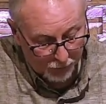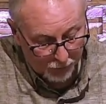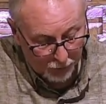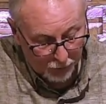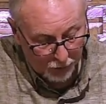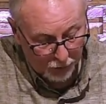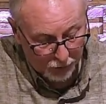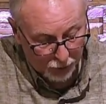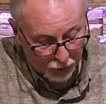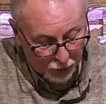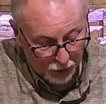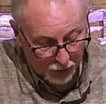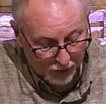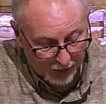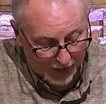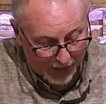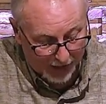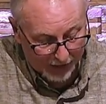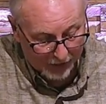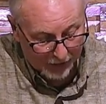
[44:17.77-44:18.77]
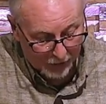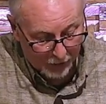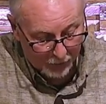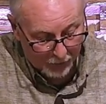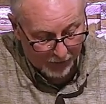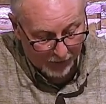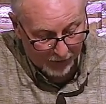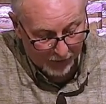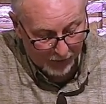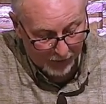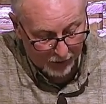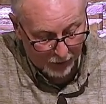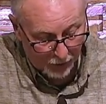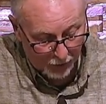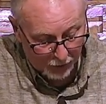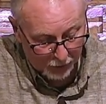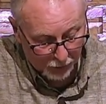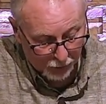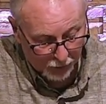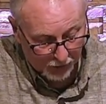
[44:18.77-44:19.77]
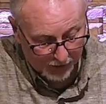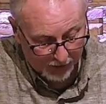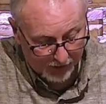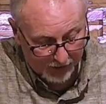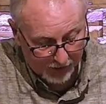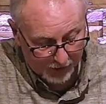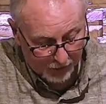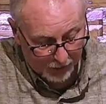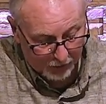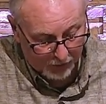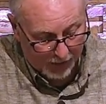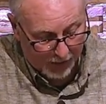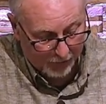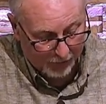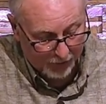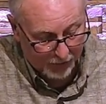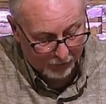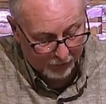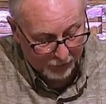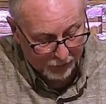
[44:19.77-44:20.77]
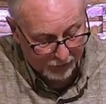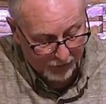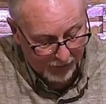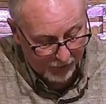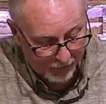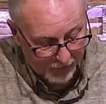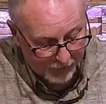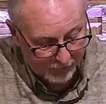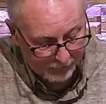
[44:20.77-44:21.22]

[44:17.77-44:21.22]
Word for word: You shall not commit adultery. Again, commandment number seven.